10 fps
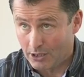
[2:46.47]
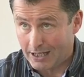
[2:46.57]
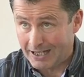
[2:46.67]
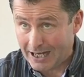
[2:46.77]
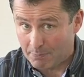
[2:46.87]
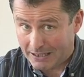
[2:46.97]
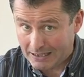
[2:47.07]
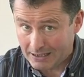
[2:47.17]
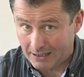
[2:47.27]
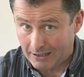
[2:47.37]
And that
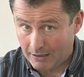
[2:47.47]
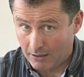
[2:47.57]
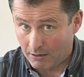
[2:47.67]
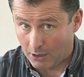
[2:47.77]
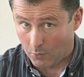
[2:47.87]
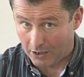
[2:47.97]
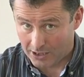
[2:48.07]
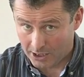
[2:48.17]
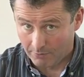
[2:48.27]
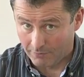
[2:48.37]
means that while
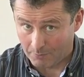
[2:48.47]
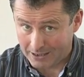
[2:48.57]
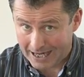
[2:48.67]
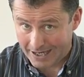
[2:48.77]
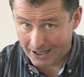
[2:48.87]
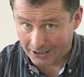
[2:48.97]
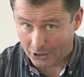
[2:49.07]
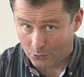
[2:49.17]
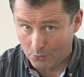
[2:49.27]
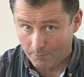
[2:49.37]
some of them cannot
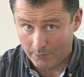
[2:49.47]
queue,